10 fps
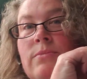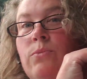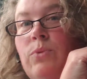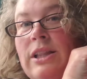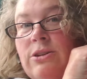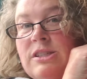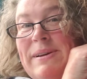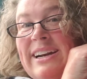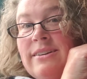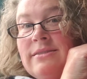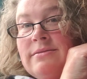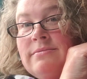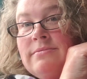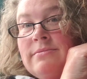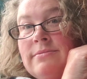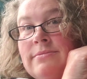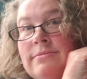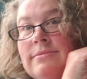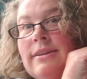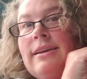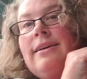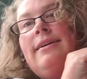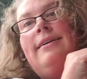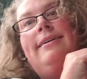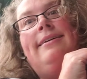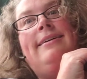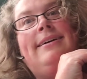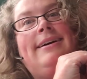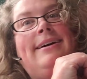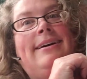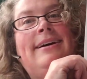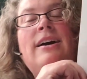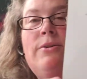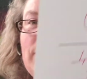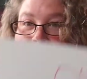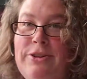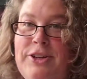What loan's better? What loan